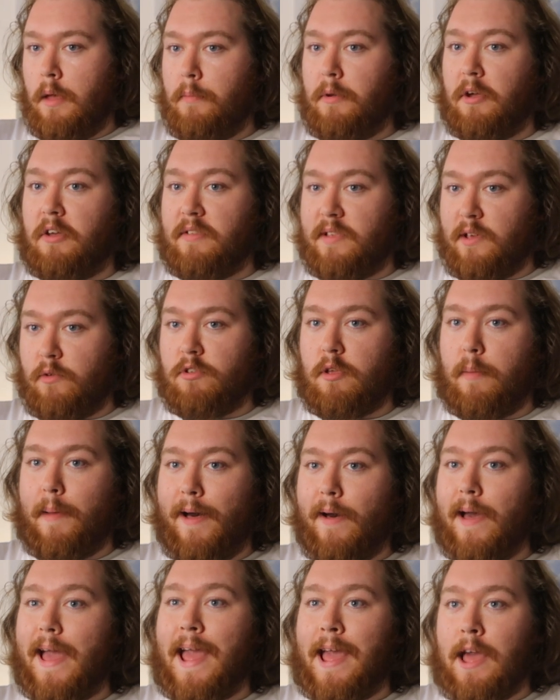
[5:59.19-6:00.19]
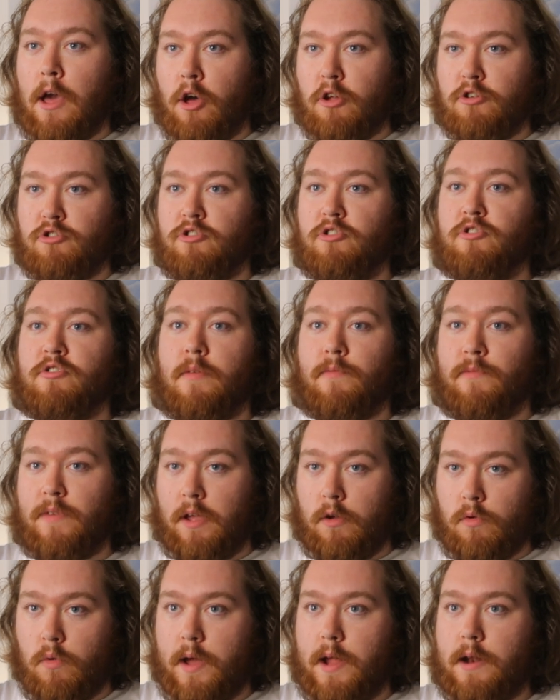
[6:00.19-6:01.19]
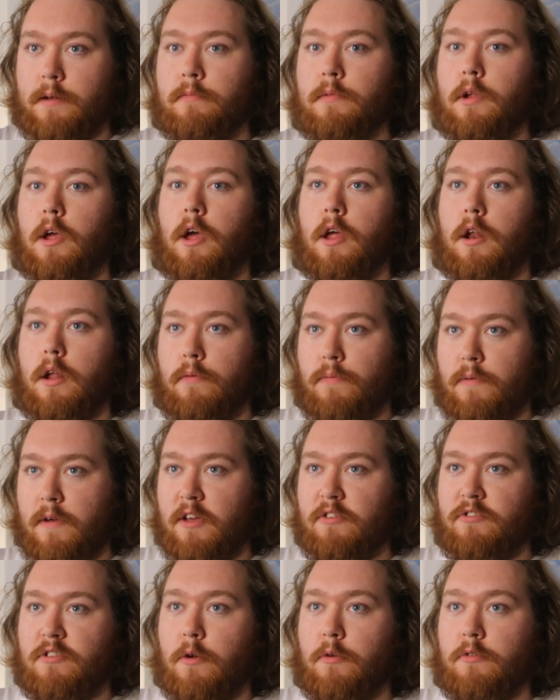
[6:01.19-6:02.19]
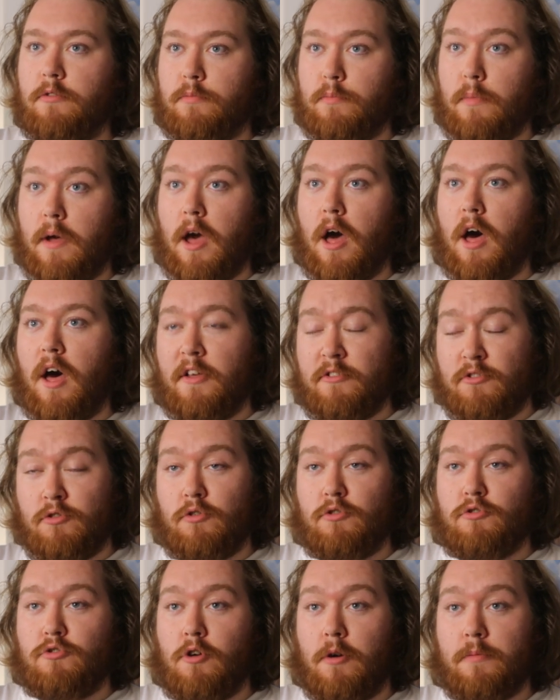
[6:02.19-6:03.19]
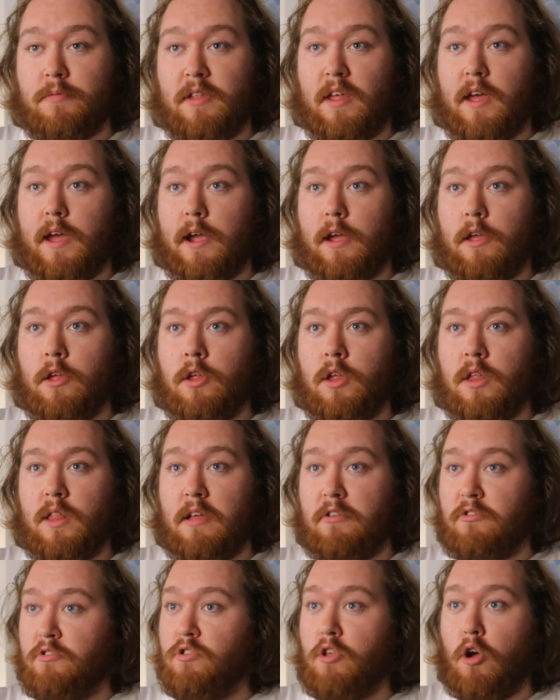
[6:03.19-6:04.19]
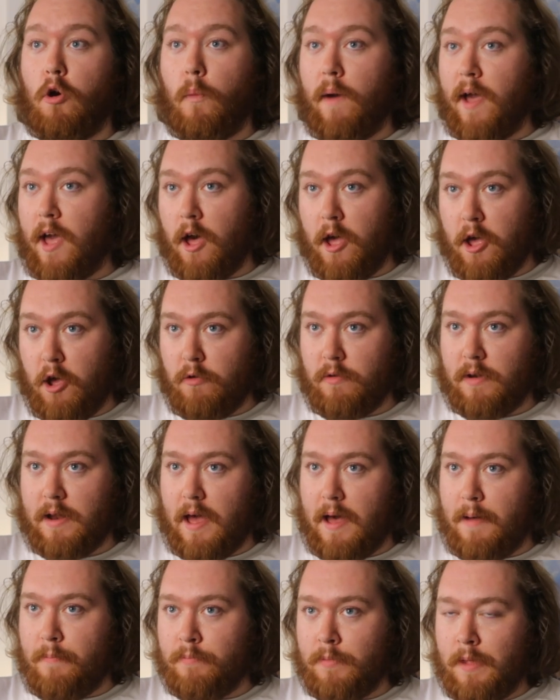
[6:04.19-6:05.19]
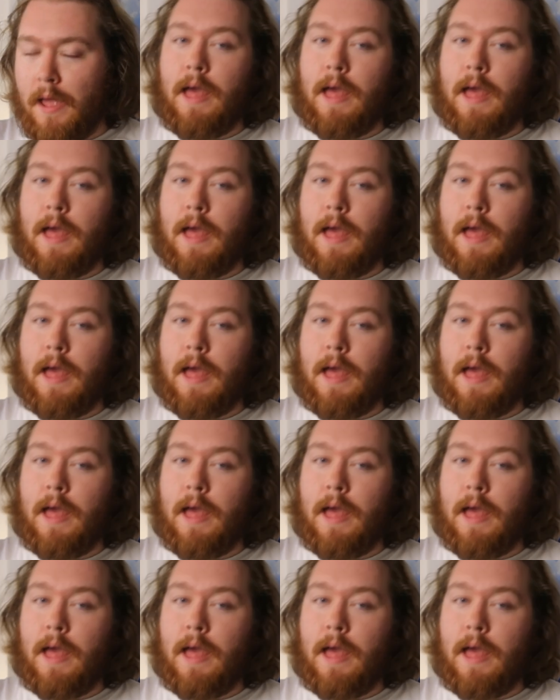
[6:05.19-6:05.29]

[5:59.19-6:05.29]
Because it was about 800 something quid. And at first my heart sort of dropped like, there's no way I own that.